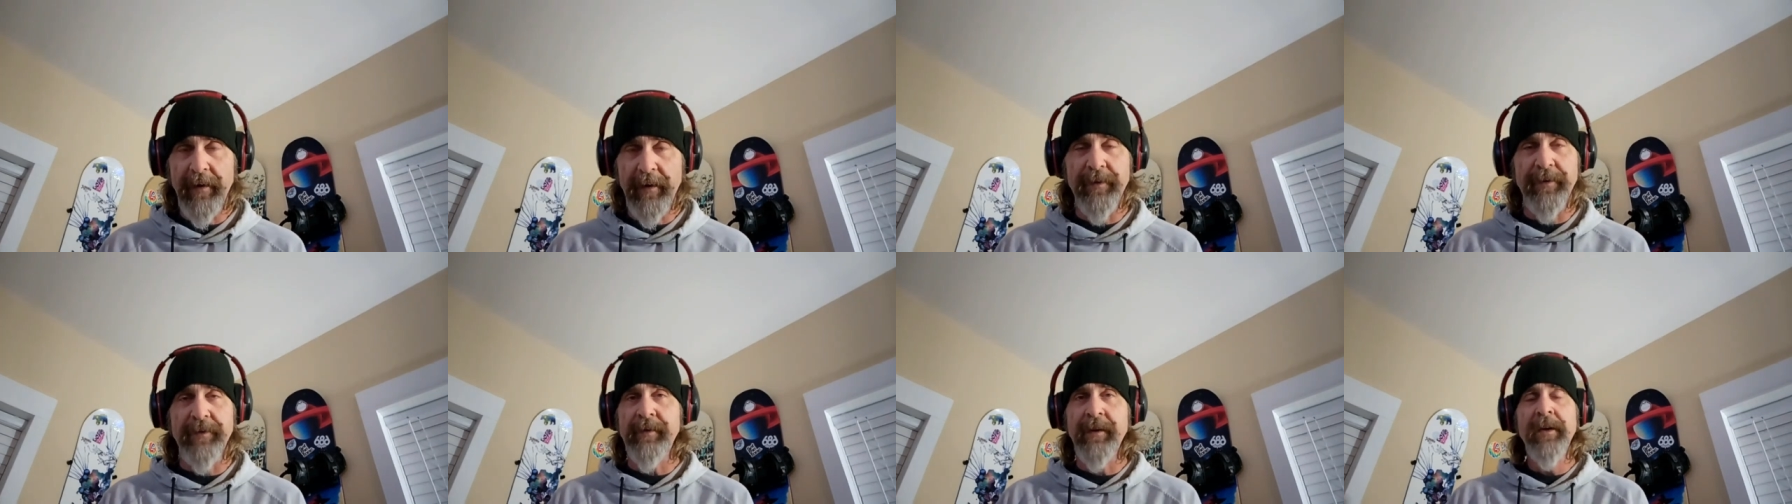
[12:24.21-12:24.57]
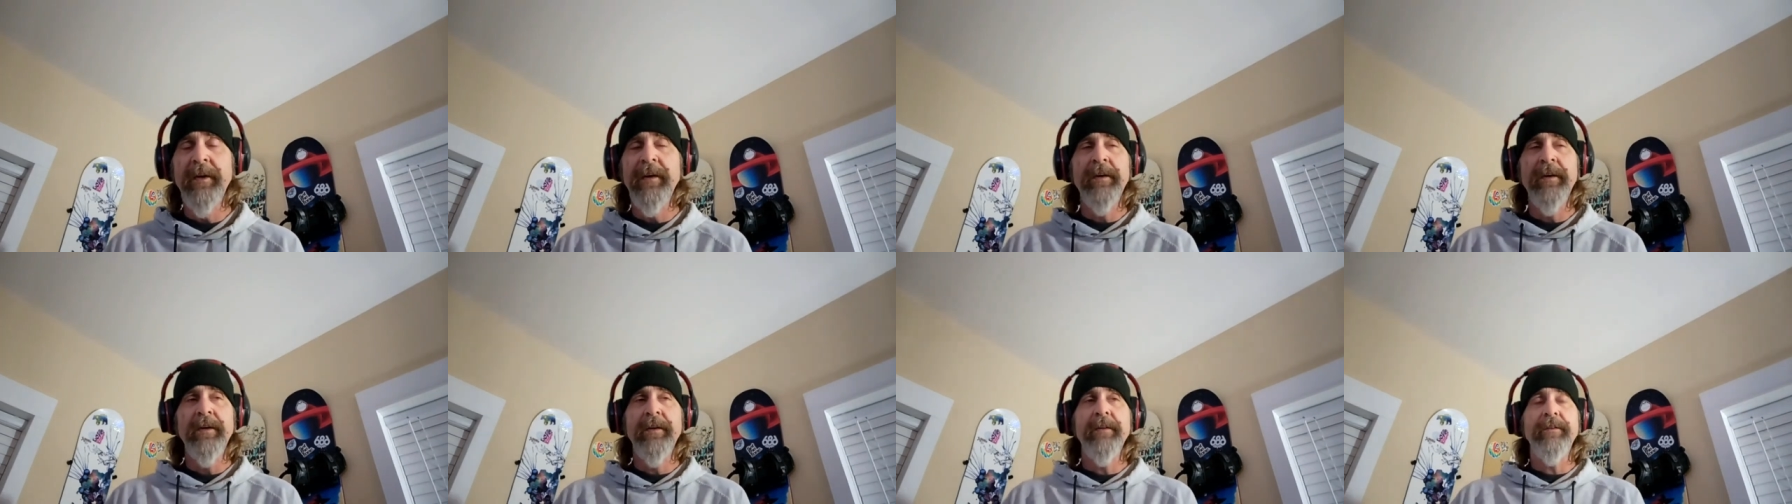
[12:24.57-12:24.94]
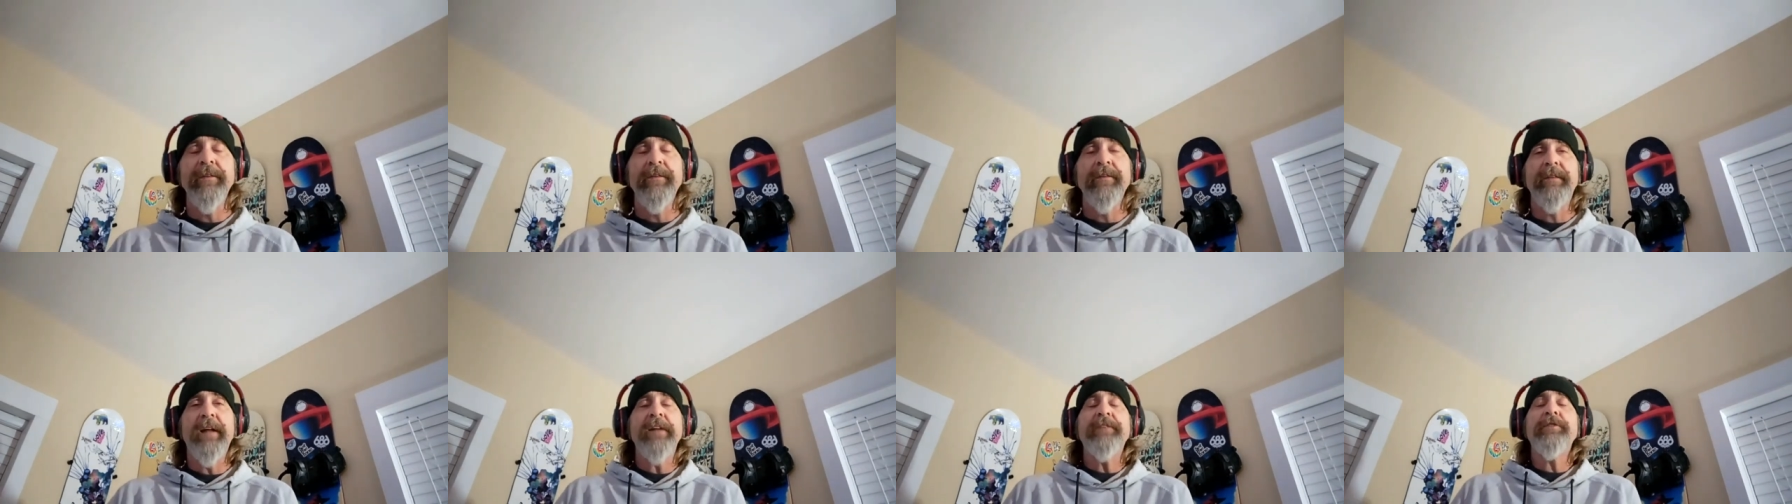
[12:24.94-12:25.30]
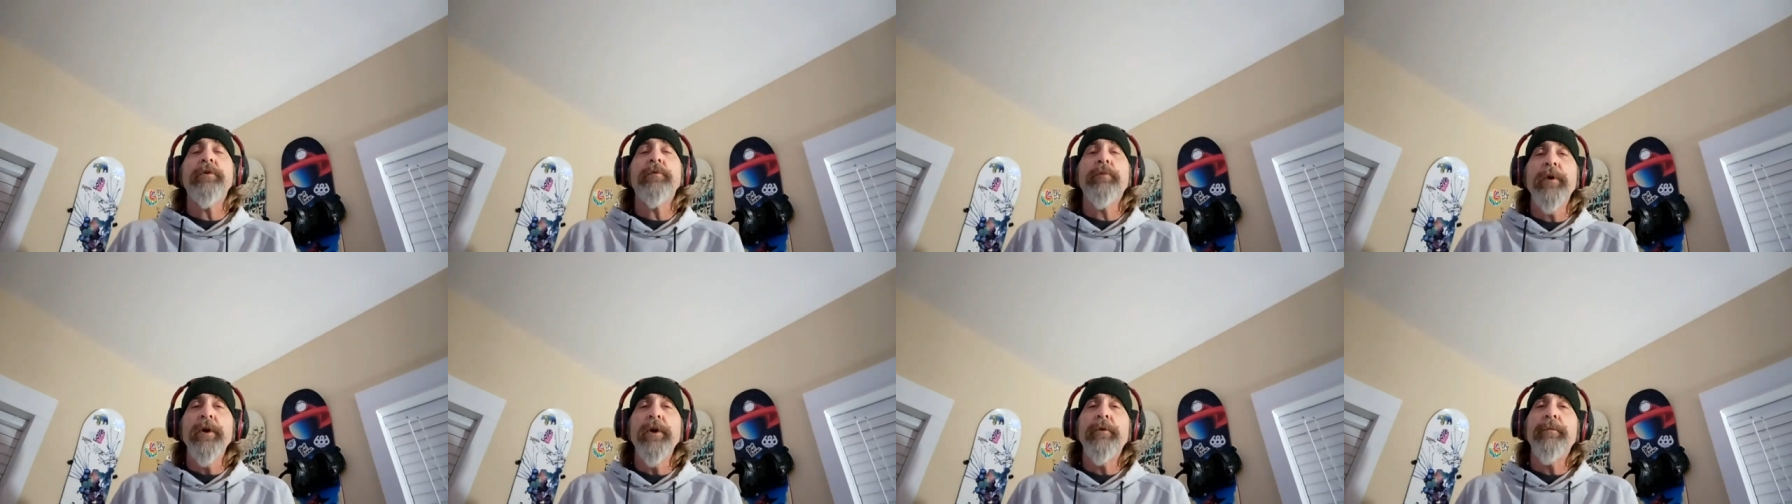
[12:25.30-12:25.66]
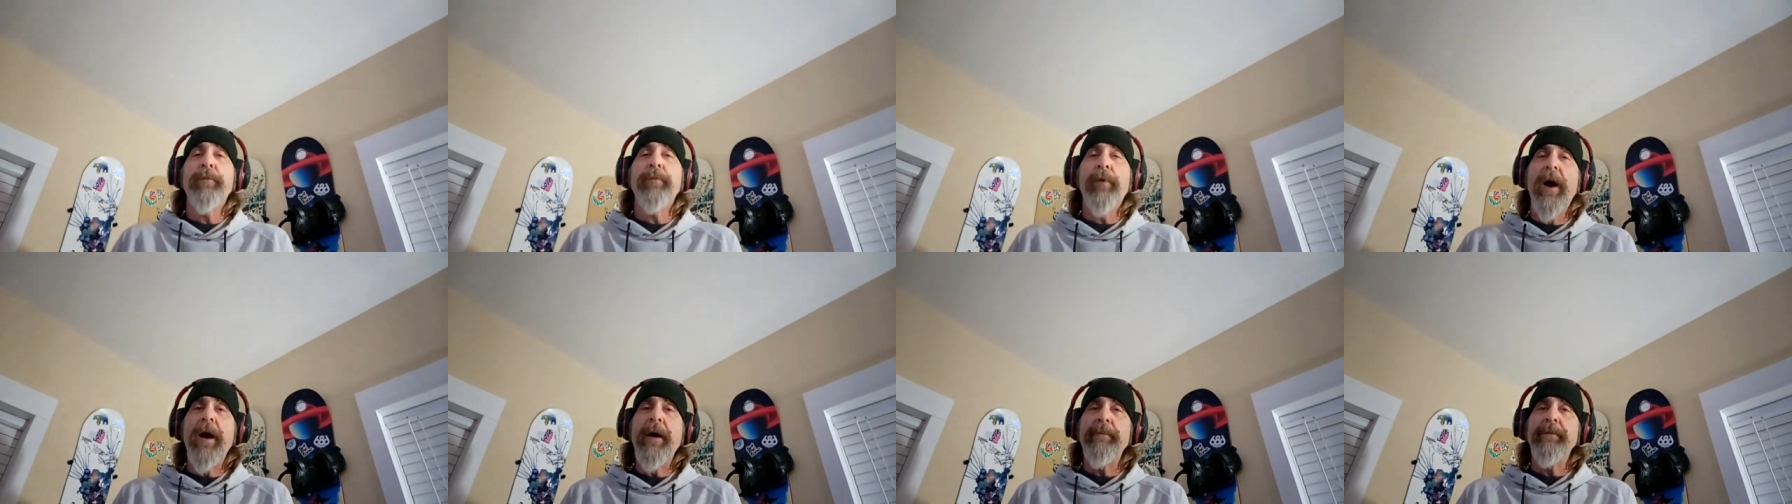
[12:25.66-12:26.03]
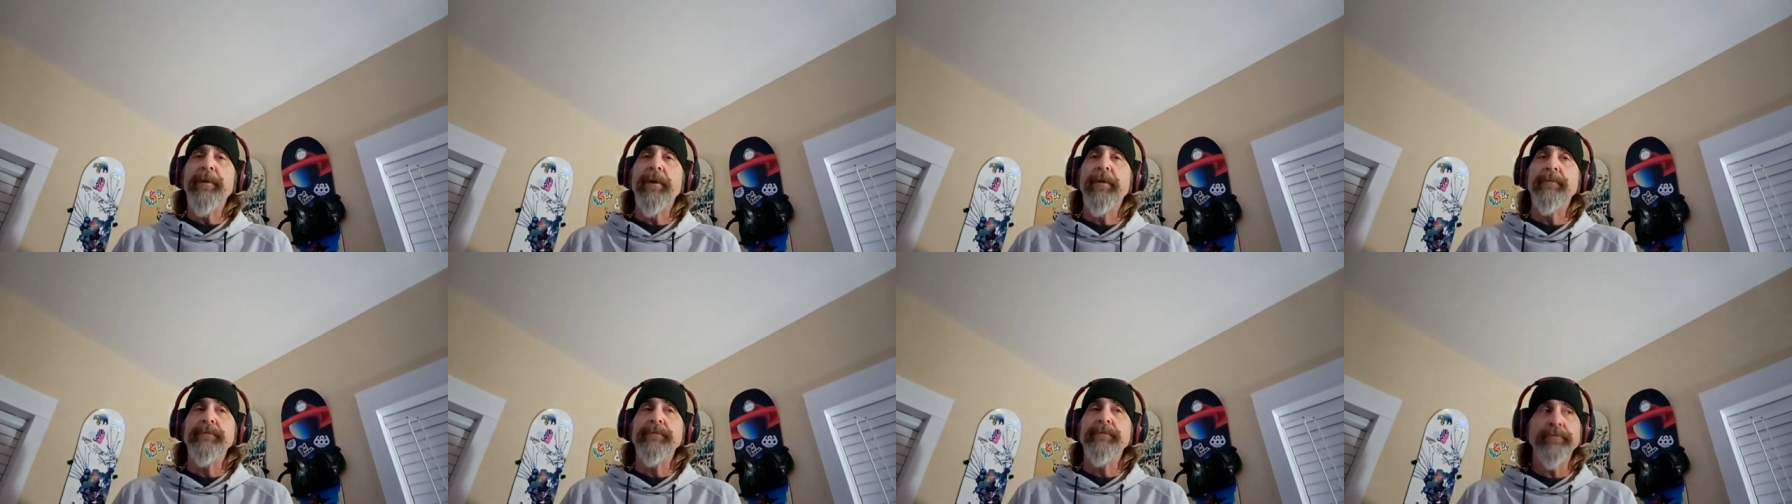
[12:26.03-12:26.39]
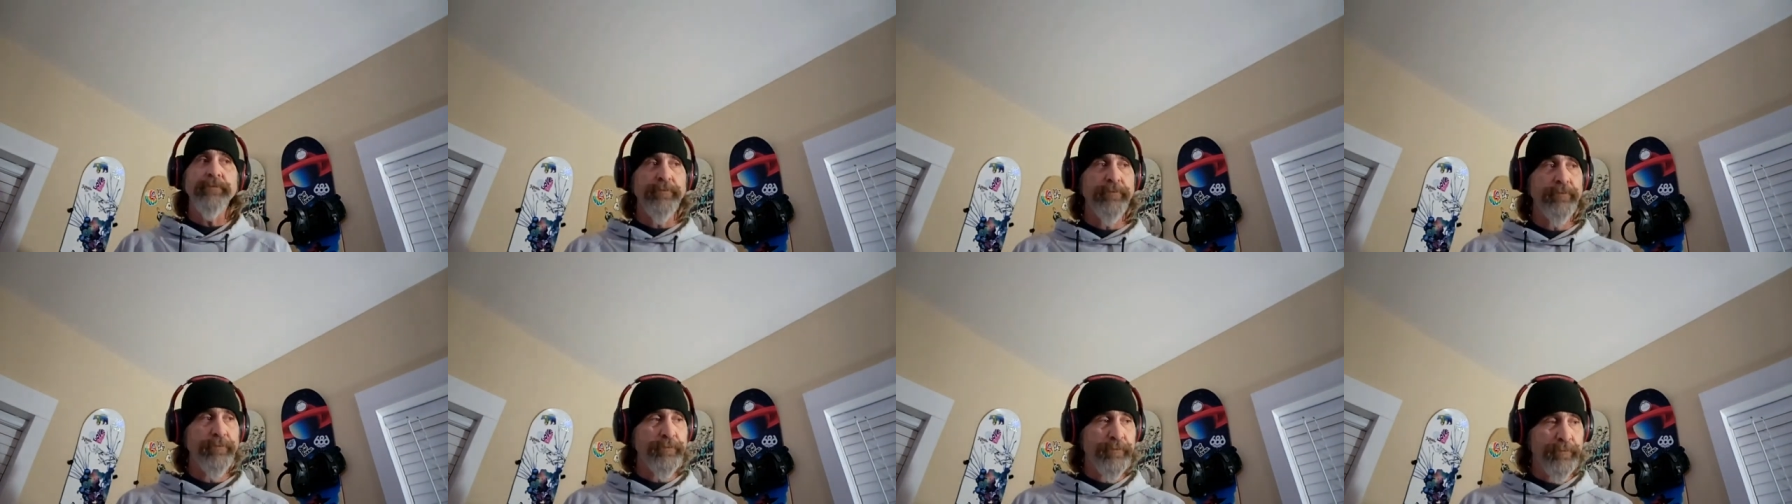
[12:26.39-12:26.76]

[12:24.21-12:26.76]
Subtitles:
because that's a real problem.